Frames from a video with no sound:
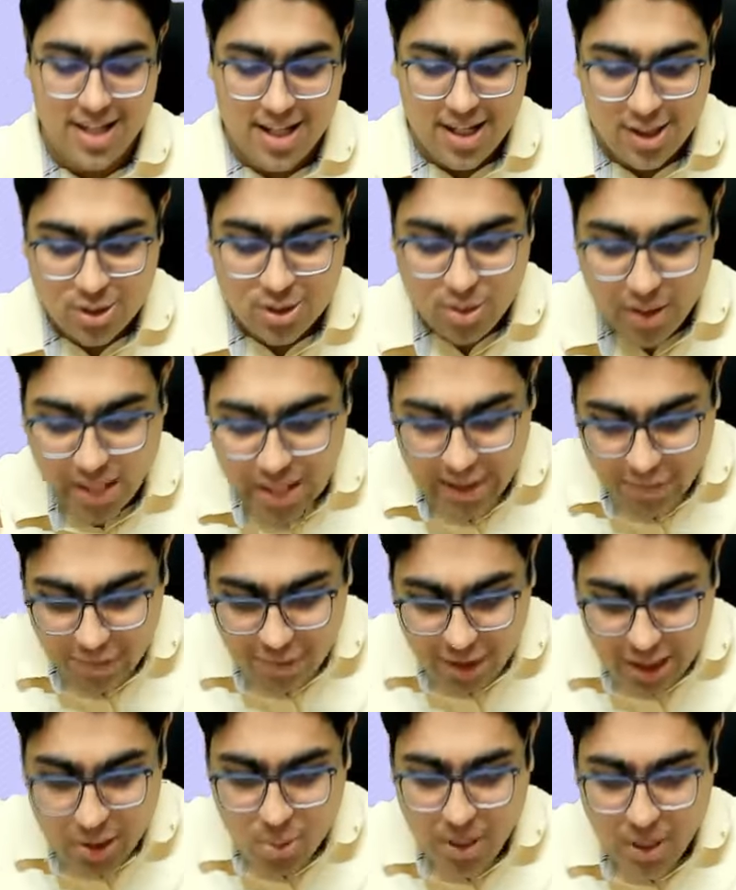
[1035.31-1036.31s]
So if
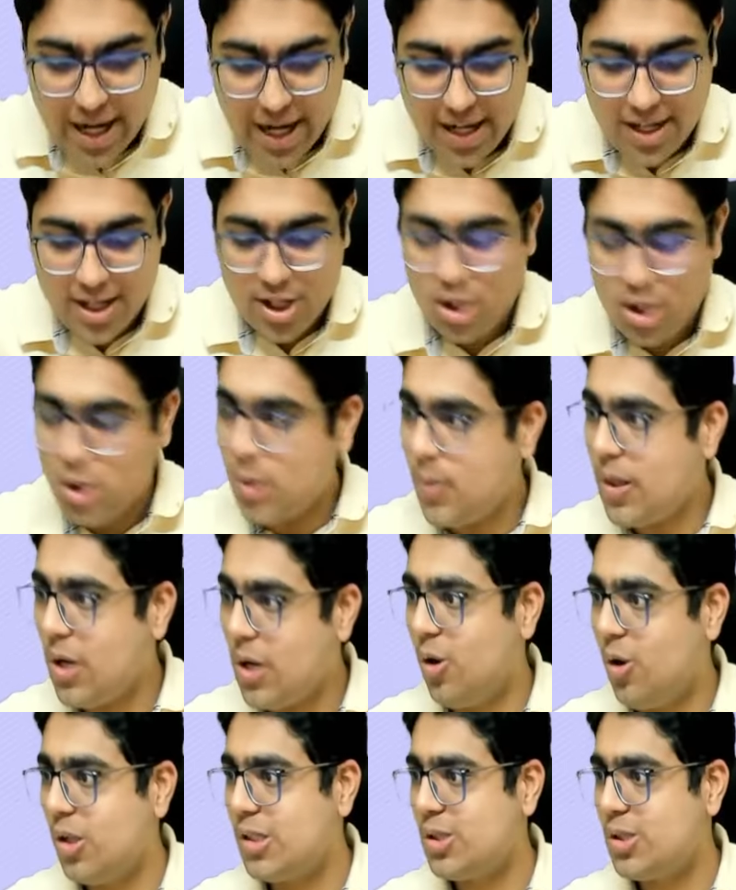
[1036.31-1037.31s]
required, you will
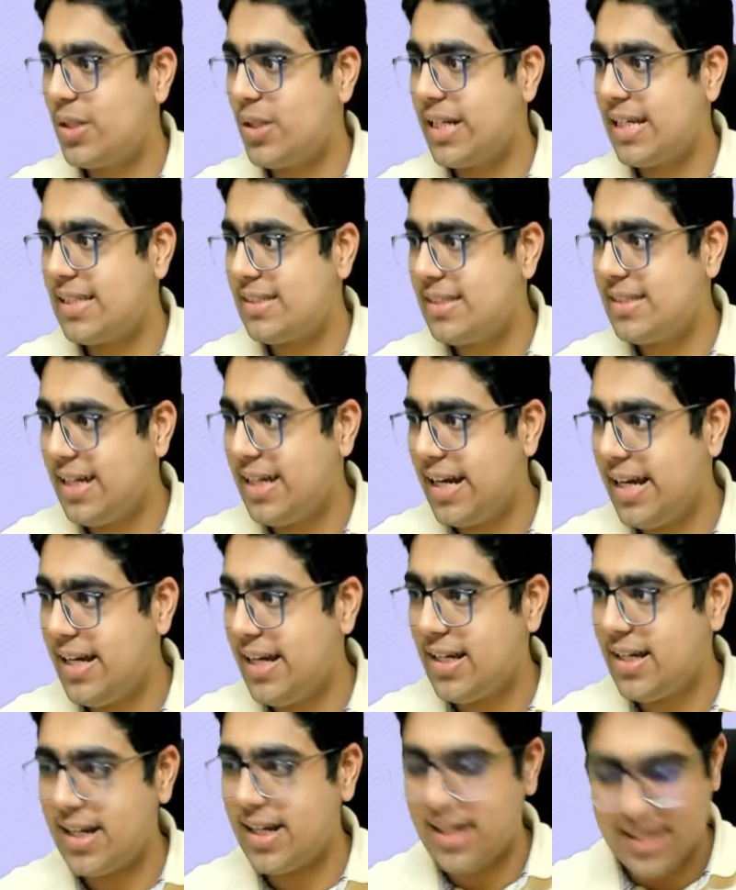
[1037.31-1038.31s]
also test the
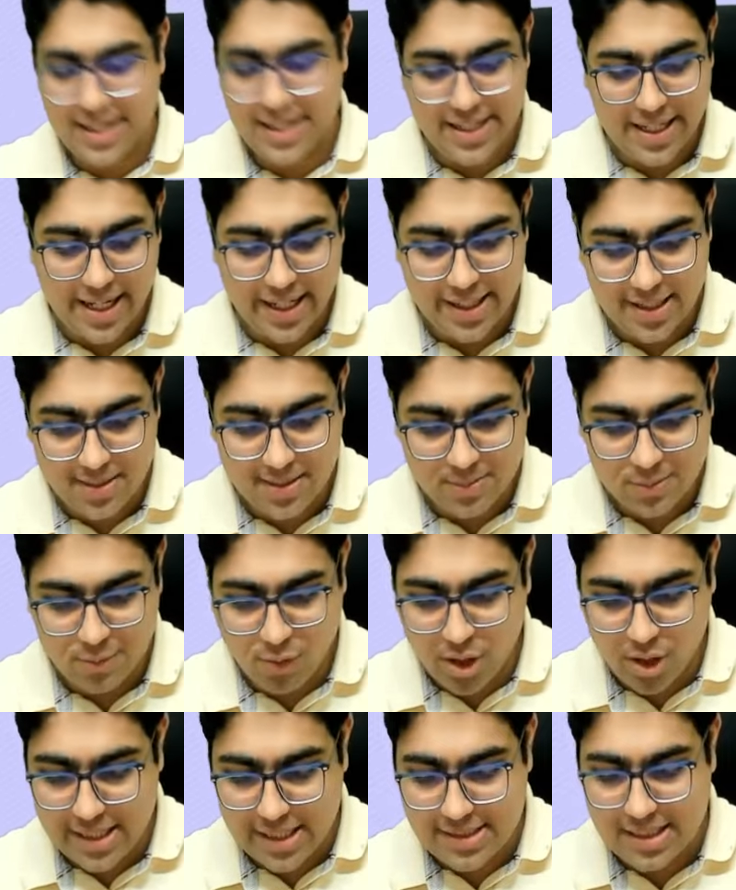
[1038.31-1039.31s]
interrelated items.
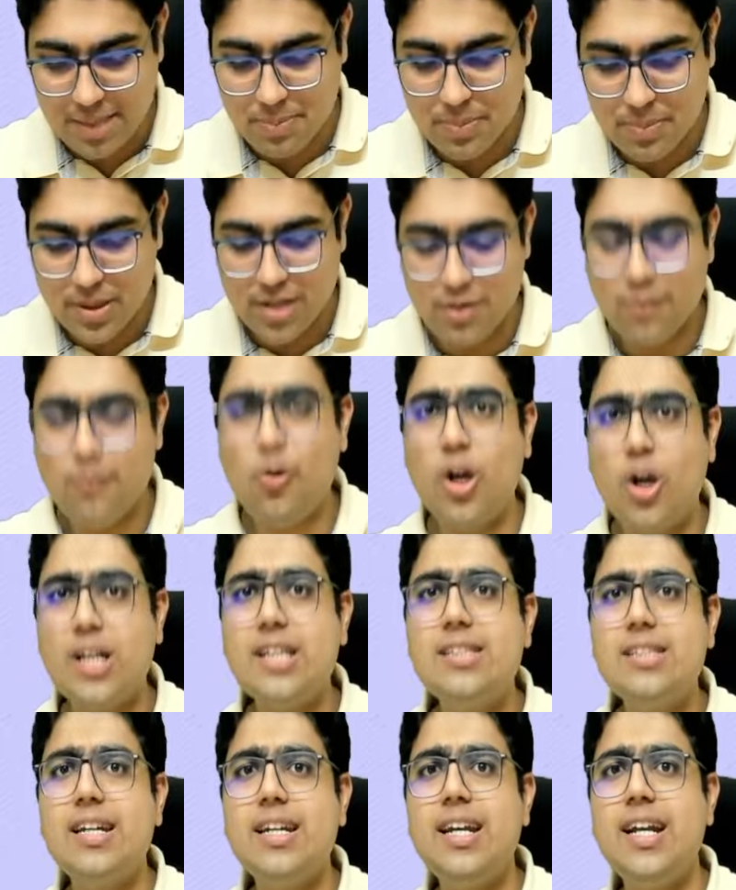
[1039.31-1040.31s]
For example, what
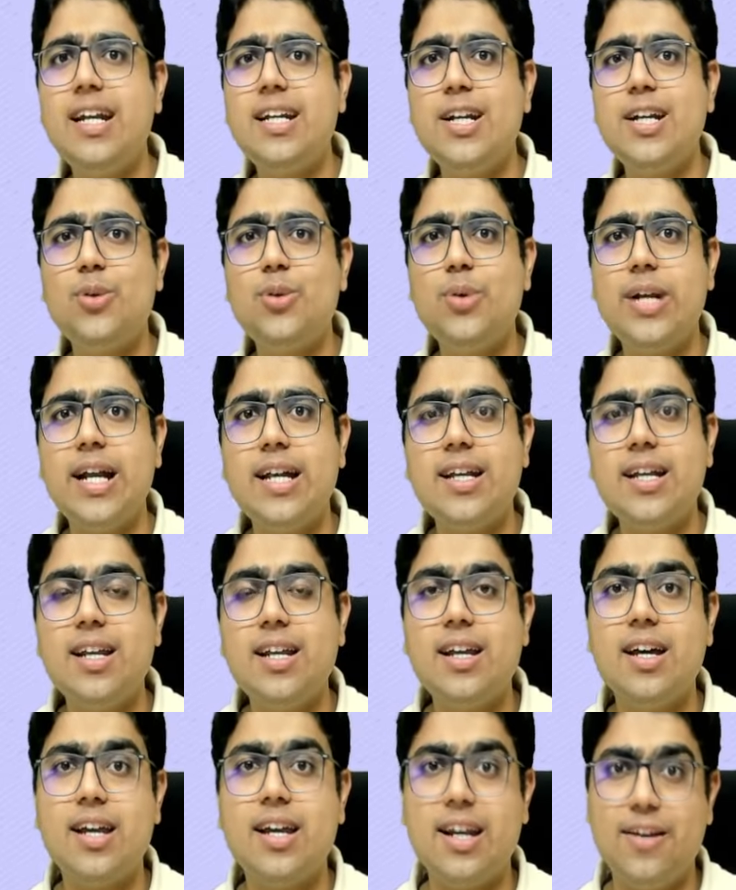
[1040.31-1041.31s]
is related to debtor?
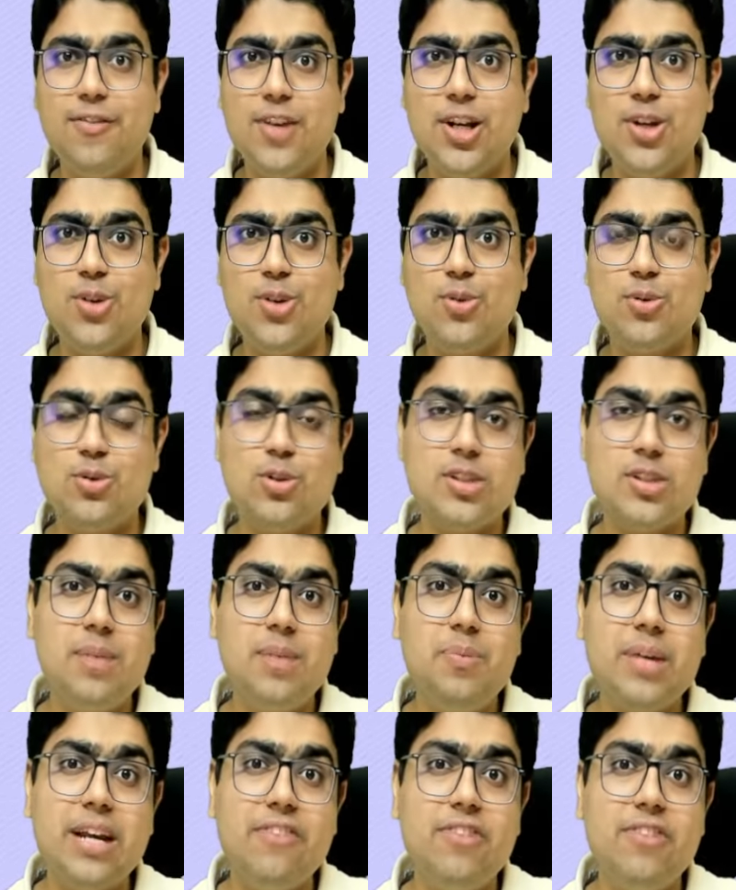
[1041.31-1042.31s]
Revenue. So some
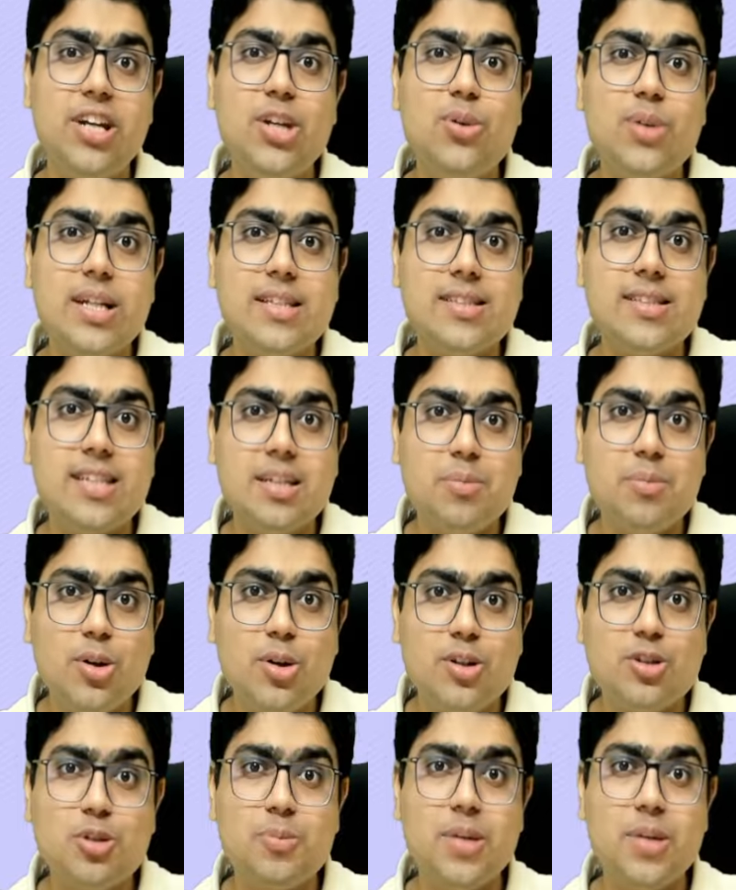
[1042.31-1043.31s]
revenue testing may
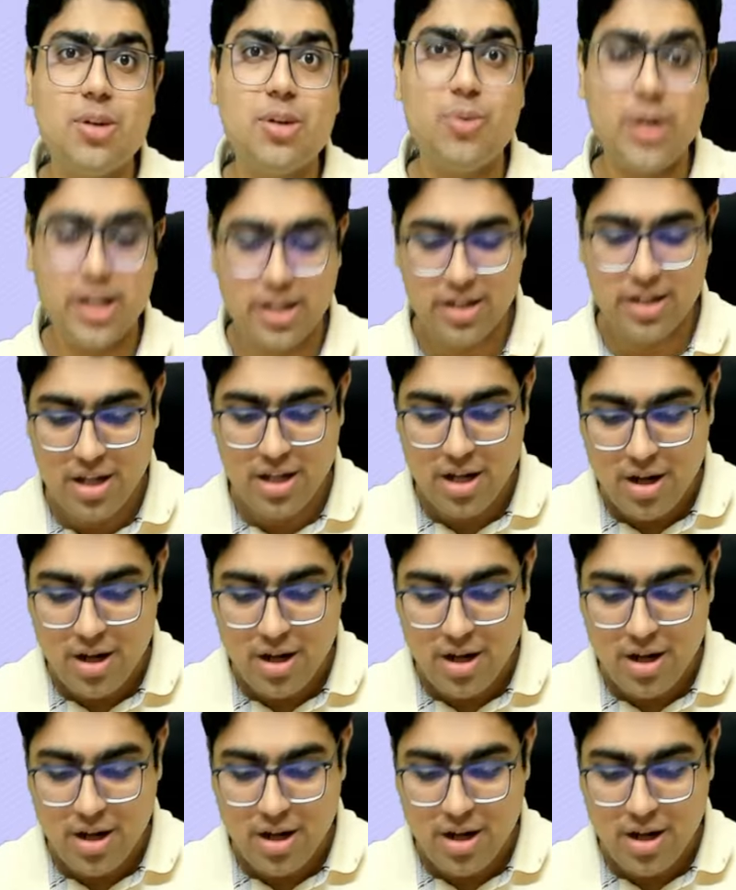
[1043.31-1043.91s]
also be required.